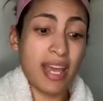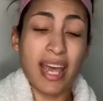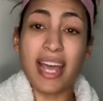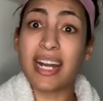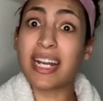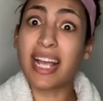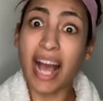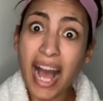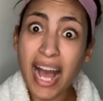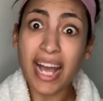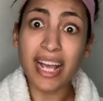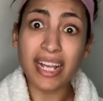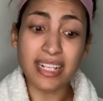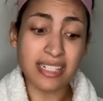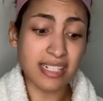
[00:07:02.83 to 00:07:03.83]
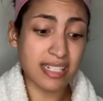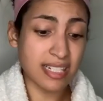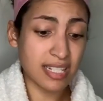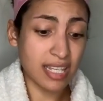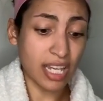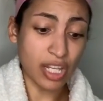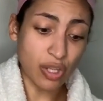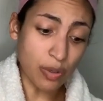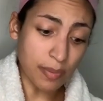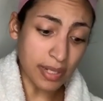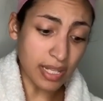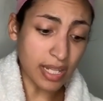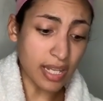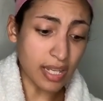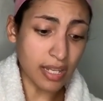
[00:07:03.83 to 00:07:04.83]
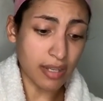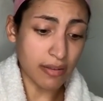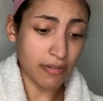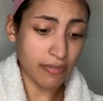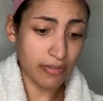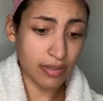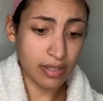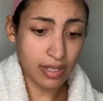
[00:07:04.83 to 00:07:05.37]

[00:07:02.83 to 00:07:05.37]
And guys, can you believe